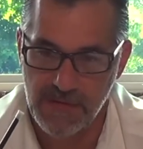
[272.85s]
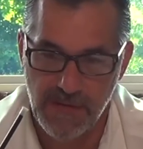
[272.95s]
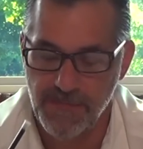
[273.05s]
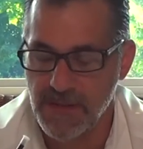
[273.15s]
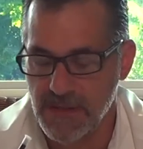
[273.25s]

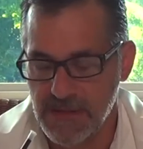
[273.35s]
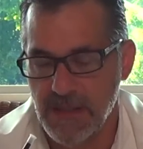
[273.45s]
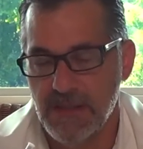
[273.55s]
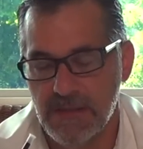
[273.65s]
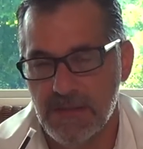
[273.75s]

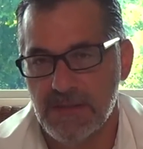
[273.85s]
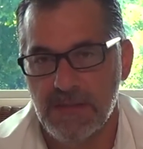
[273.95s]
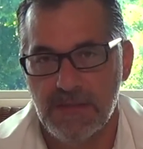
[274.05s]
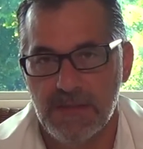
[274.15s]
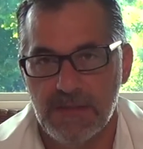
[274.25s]
debilitating
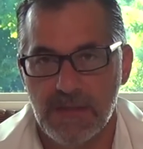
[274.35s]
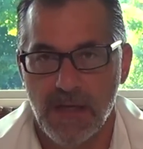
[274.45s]
diseases,